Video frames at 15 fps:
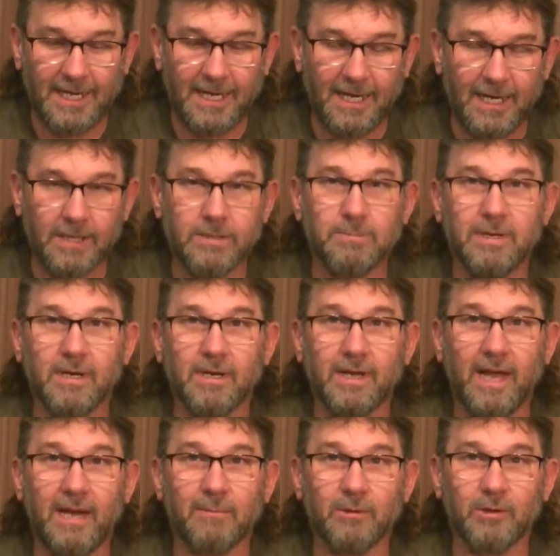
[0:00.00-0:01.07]
And to be a
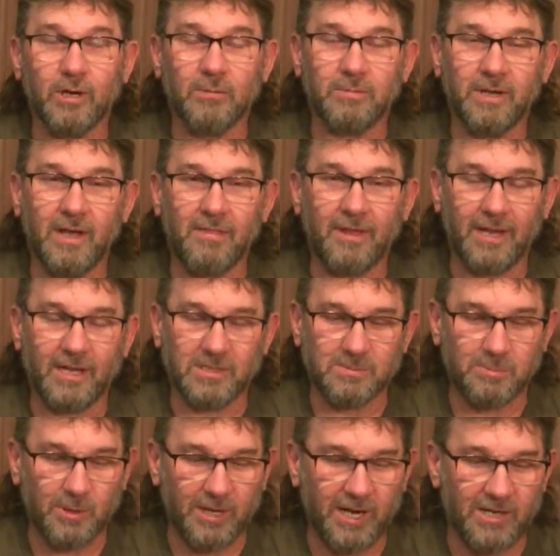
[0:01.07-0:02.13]
camera company, I think that's a
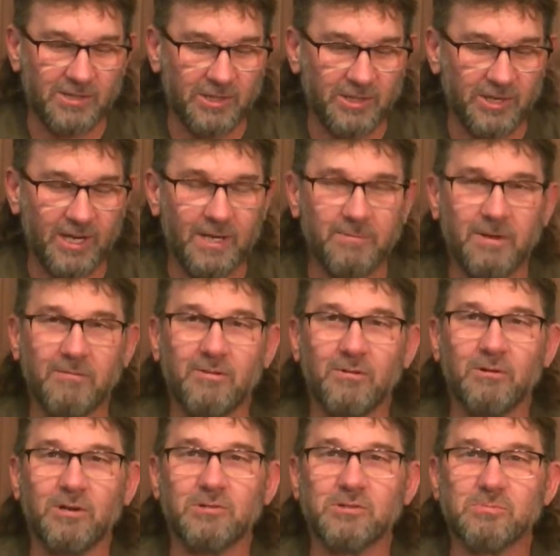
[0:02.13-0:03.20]
pretty catchy name, even
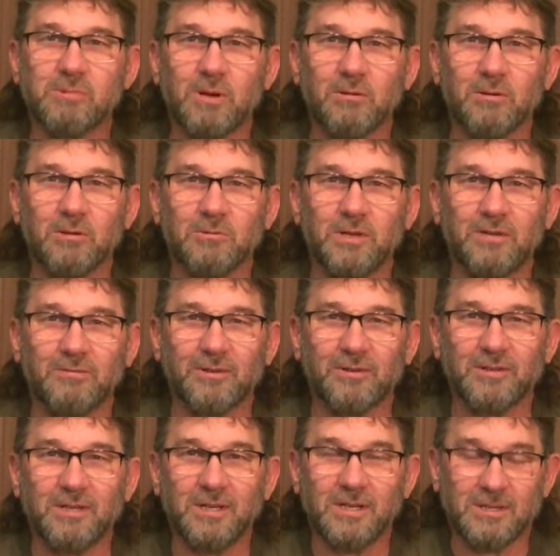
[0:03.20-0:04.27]
though it's spelled a little different.
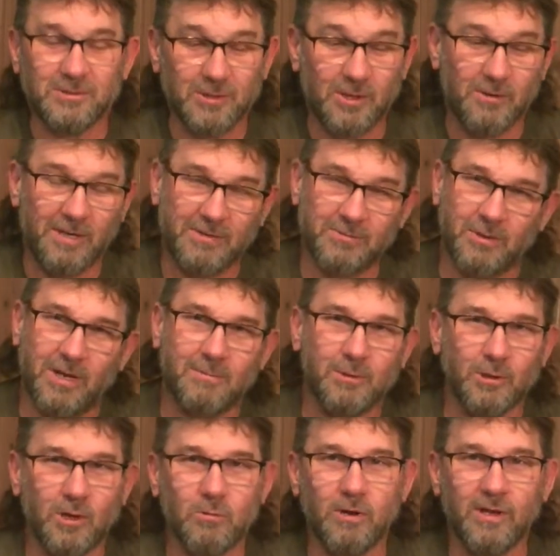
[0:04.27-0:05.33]
So that's why I'm
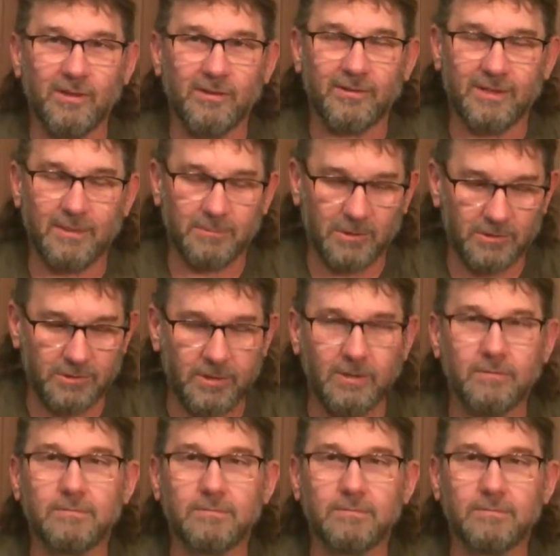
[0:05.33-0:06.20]
going to go with it, because I'm just a